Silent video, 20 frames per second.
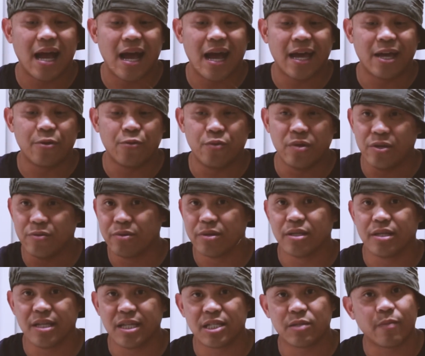I
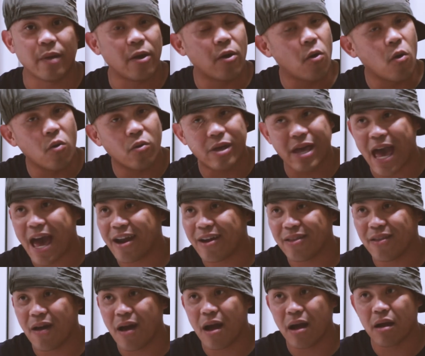re-released my whole
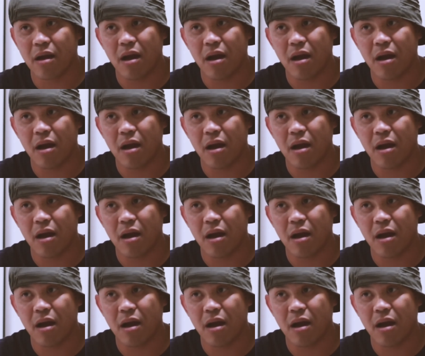catalog